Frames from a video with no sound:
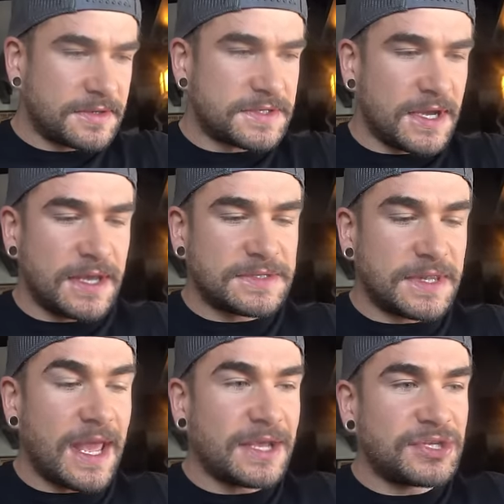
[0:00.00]
sauce,
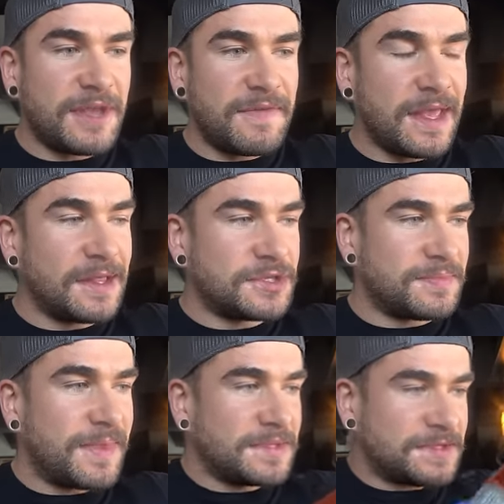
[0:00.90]
and they actually have English
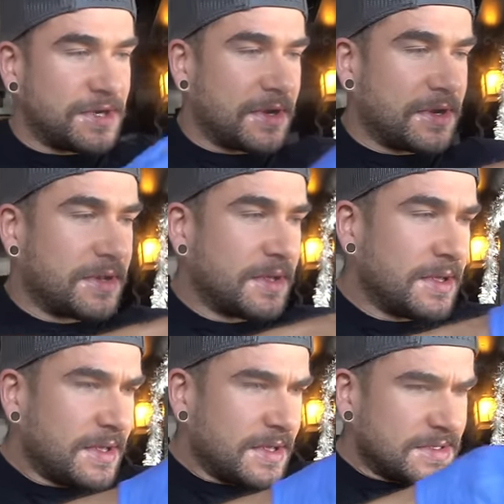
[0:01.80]
mustard.
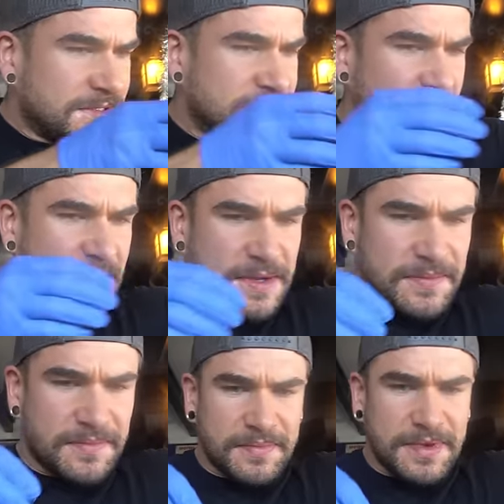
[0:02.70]
So,
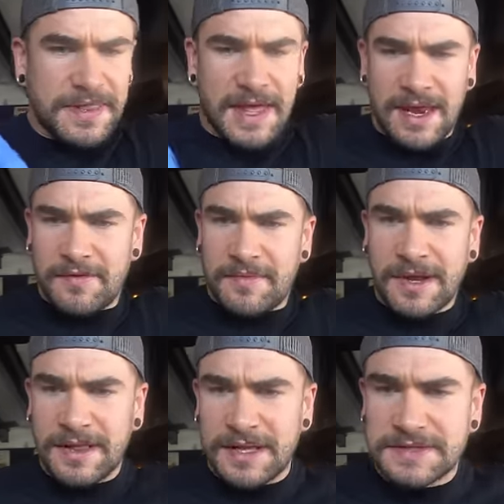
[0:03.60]
with that,
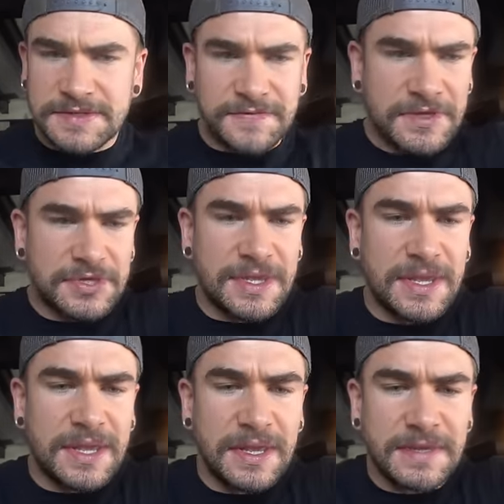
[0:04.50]
everybody, let's
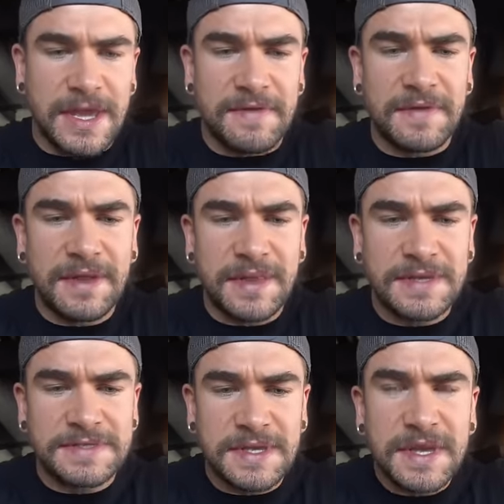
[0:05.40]
officially dive into
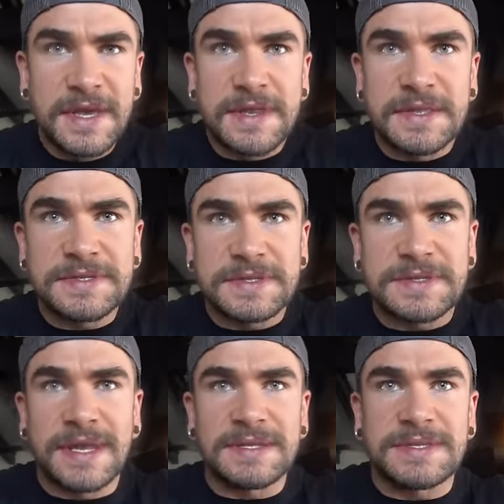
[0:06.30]
this. This looks
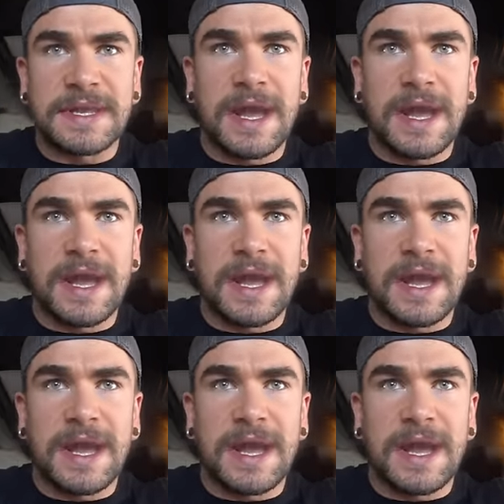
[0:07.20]
nice and